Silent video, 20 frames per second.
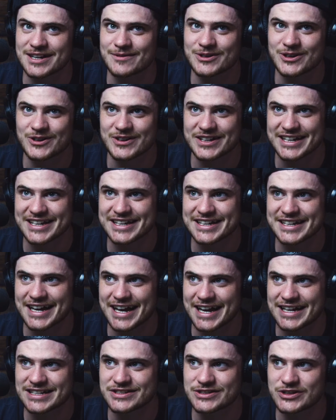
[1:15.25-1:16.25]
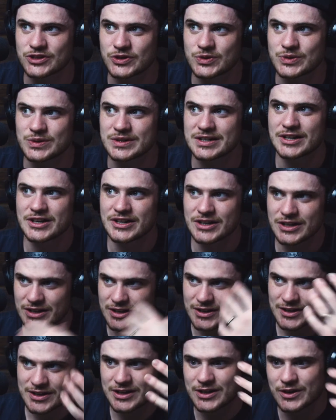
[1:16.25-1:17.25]
time going in, I had to,
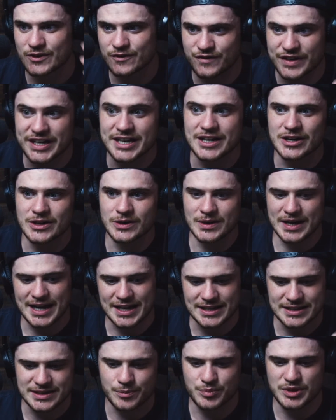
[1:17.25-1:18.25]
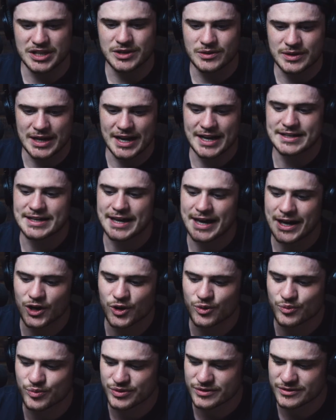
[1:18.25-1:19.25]
you know, video. I had to
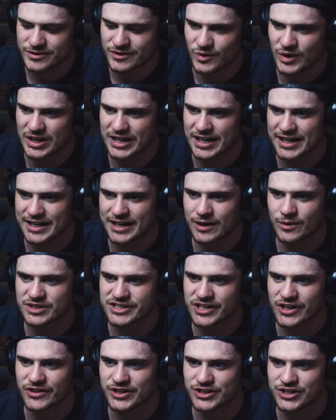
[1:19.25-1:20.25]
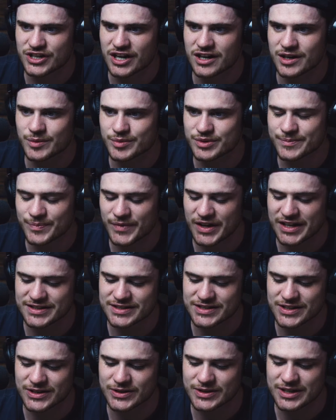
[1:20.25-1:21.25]
help while like I was on the job, and
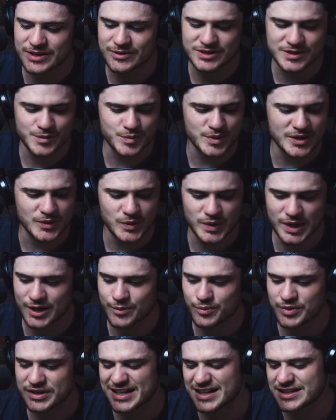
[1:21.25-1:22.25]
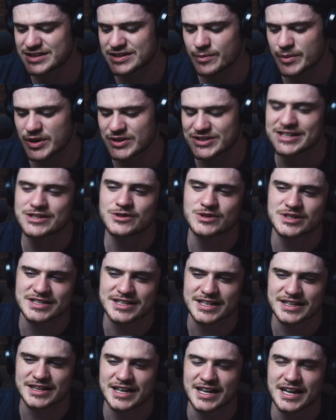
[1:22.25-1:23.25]
so it was a bit weird. But that's the most
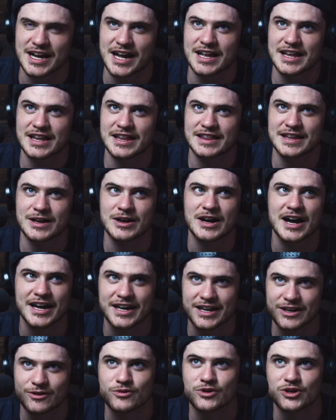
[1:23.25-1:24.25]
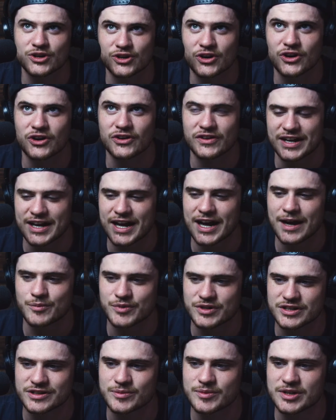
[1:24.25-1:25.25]
interesting thing that I can recall that
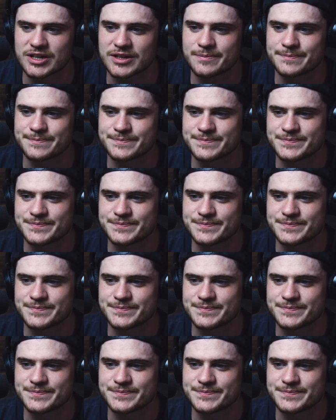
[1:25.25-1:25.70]
happened to me.